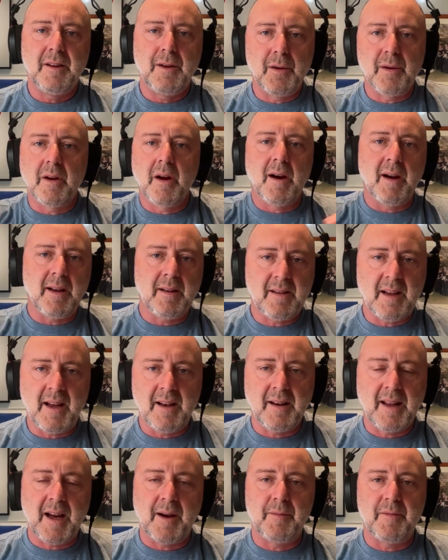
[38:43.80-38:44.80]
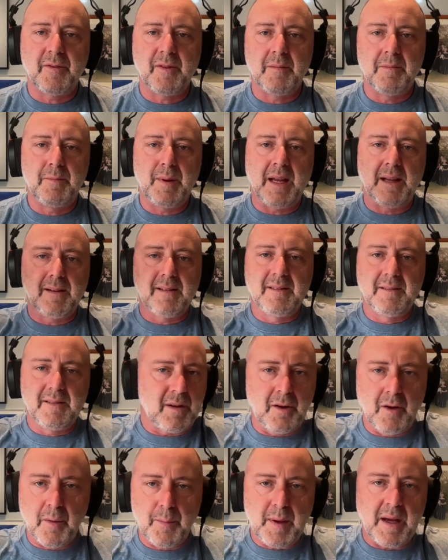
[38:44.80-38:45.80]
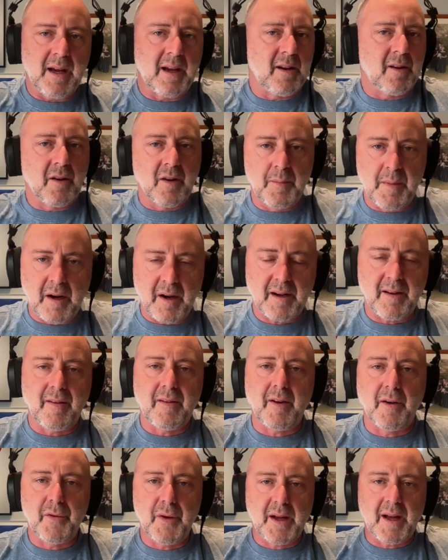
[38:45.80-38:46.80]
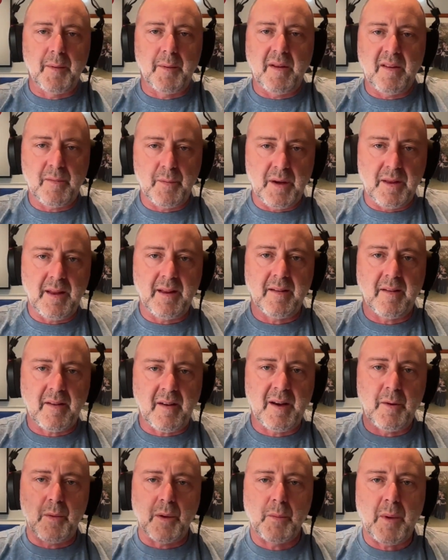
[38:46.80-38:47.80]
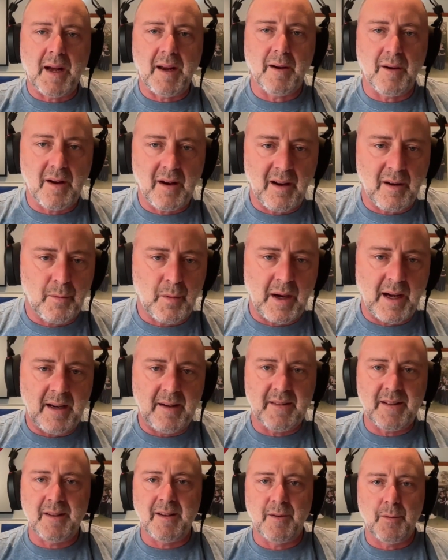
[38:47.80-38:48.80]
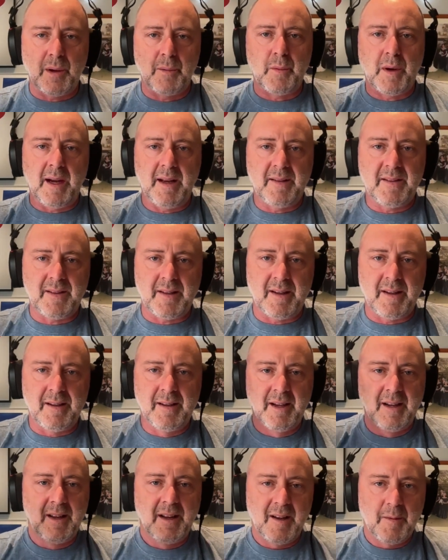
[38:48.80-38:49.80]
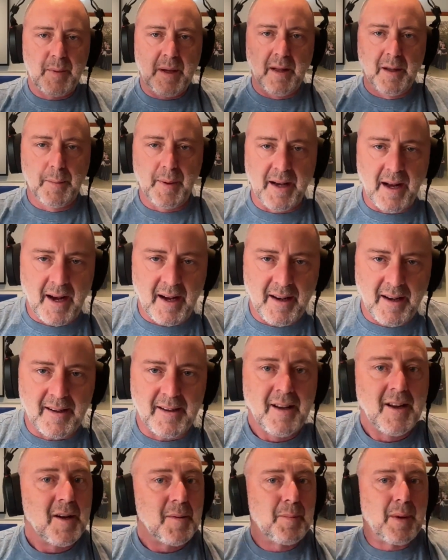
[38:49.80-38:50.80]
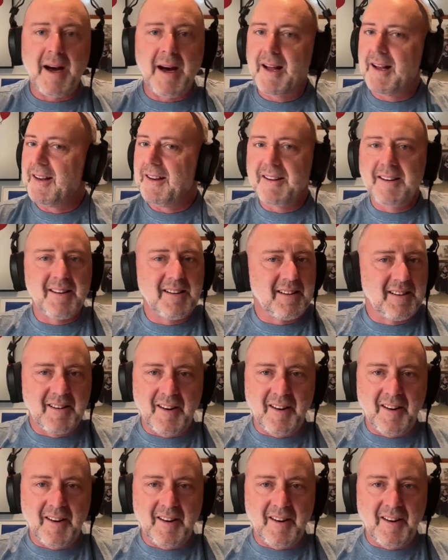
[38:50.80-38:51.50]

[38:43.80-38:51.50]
you and I, Dan, come from big European or American software companies, and we think there's only one way to peel a banana. But